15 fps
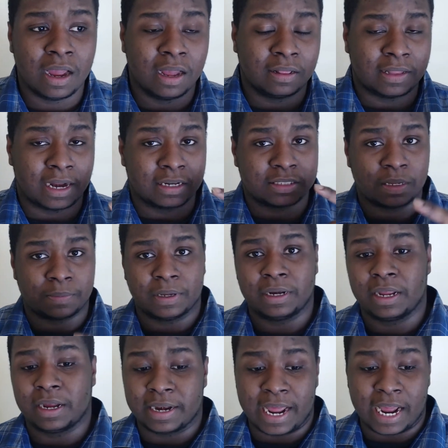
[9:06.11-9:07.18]
That is something they
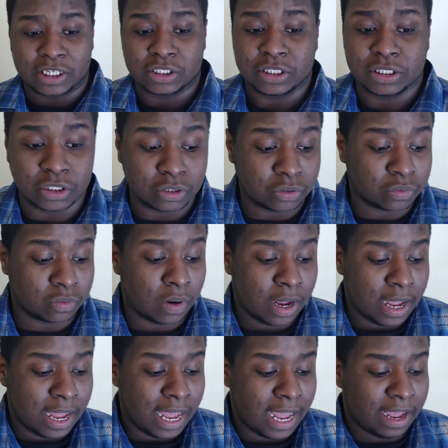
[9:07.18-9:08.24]
can actually do
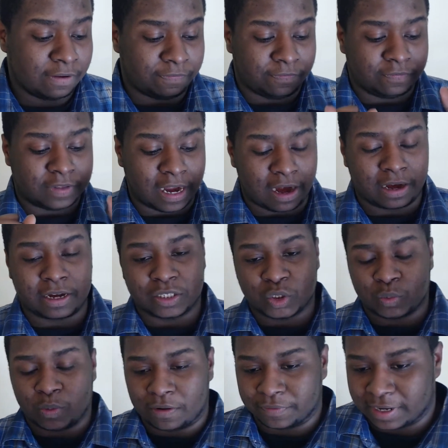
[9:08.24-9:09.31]
if DirectX
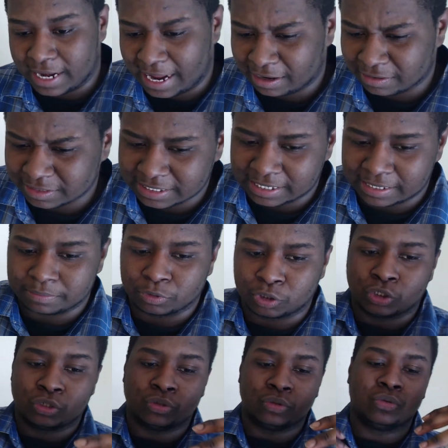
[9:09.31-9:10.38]
12 allows them
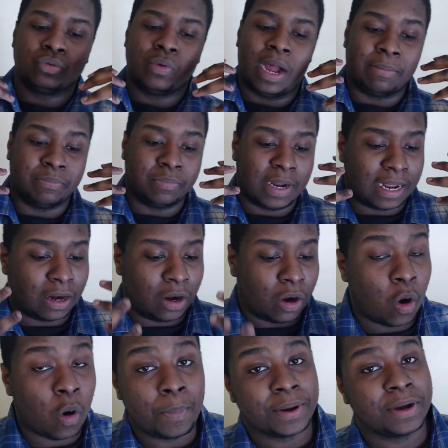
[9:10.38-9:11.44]
to. I'm kind of
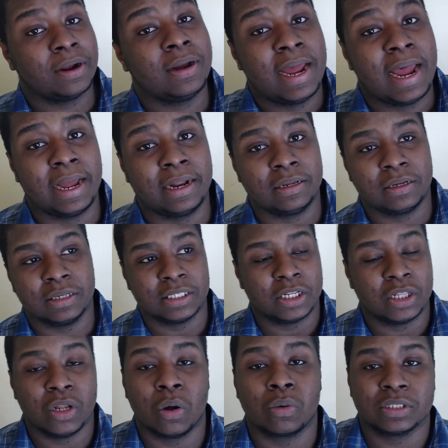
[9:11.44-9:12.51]
hoping on that because it
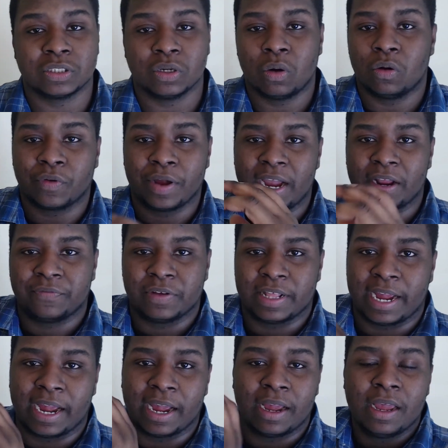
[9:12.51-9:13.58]
lowers the overhead for
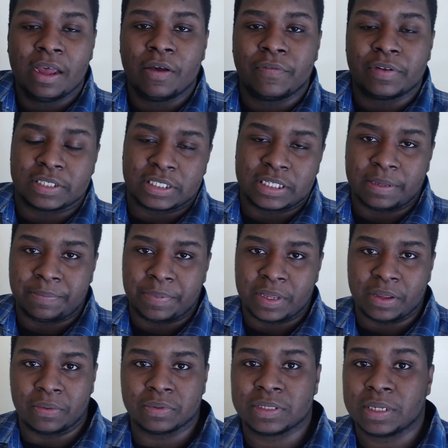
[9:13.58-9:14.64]
that, for the
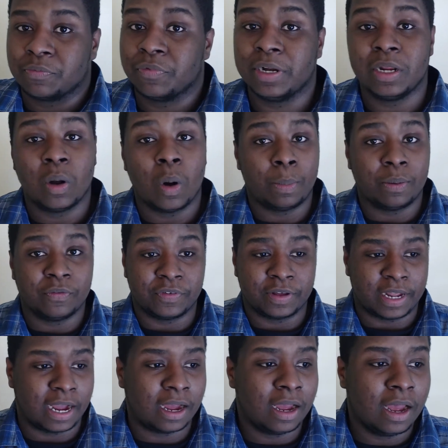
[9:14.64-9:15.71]
CPU. So I'm really hoping for
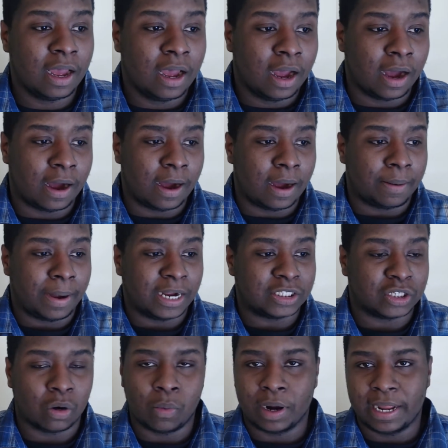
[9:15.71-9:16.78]
that. I
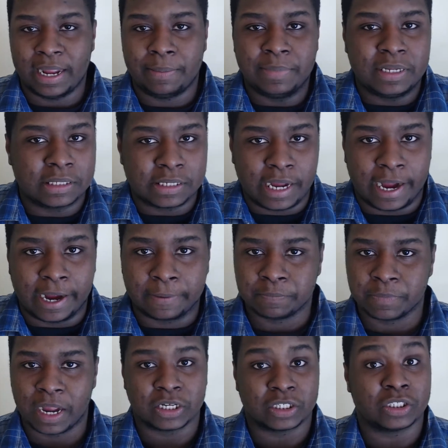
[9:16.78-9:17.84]
don't want AMD to die.
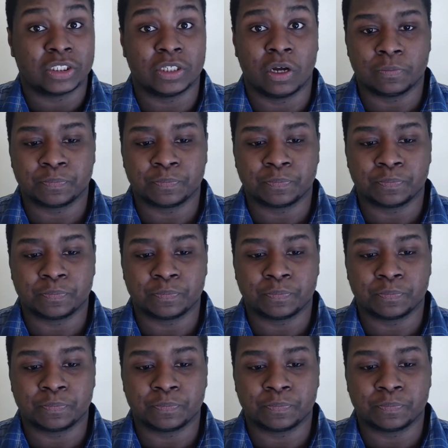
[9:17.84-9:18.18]
I just don't.